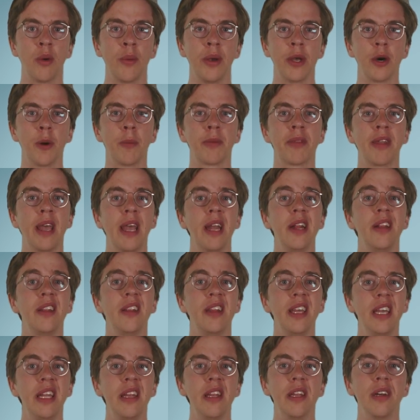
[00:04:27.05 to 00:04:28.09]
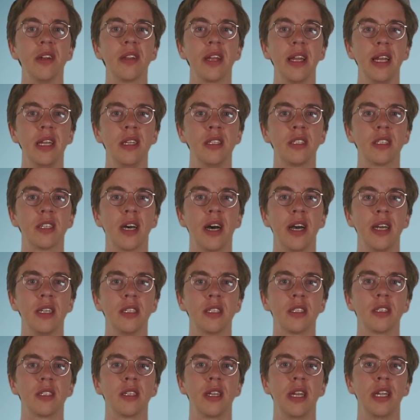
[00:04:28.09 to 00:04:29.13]
we obtain detailed
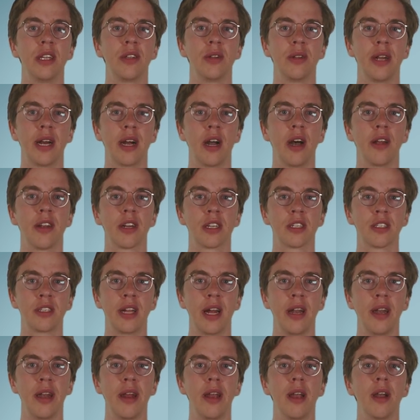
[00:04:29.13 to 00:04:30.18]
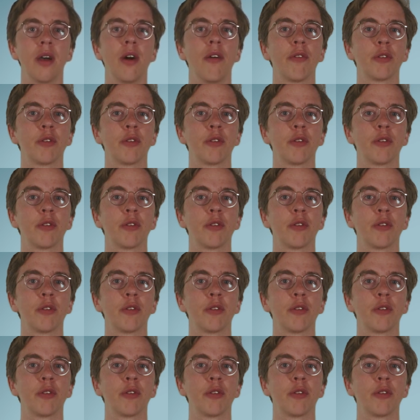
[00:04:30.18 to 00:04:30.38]
insights into their understanding